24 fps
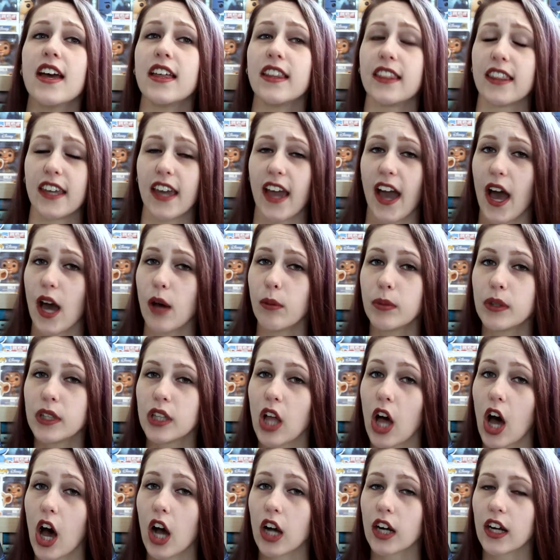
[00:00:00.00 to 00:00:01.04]
the
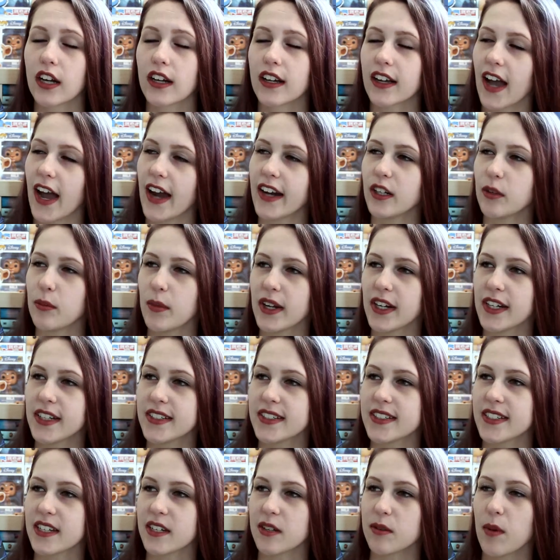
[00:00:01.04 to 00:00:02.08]
epilogue kind of made it
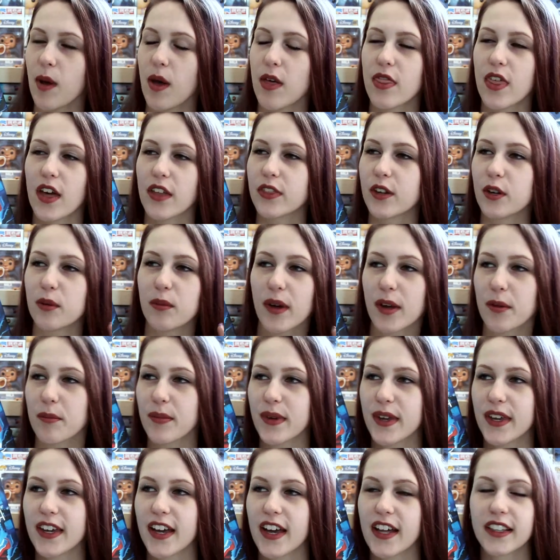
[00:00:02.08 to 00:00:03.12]
seem that there might
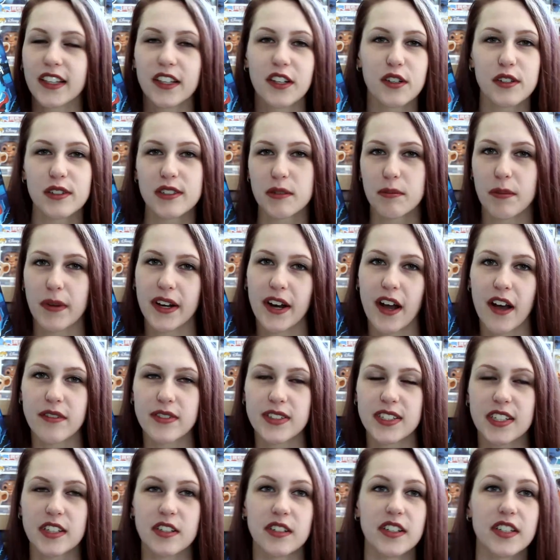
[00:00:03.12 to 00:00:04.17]
be a little spin-off
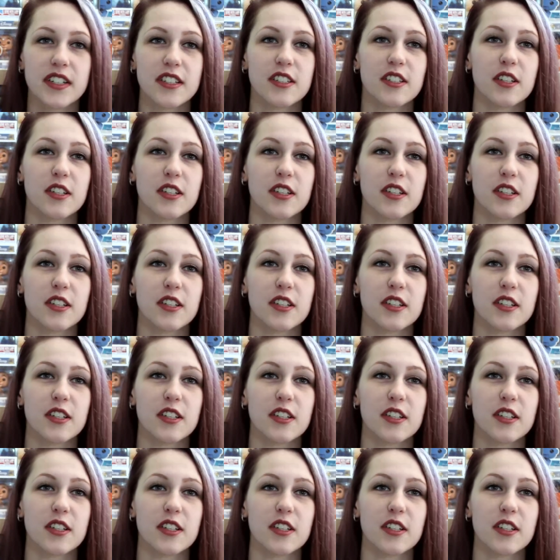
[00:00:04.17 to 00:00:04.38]
series,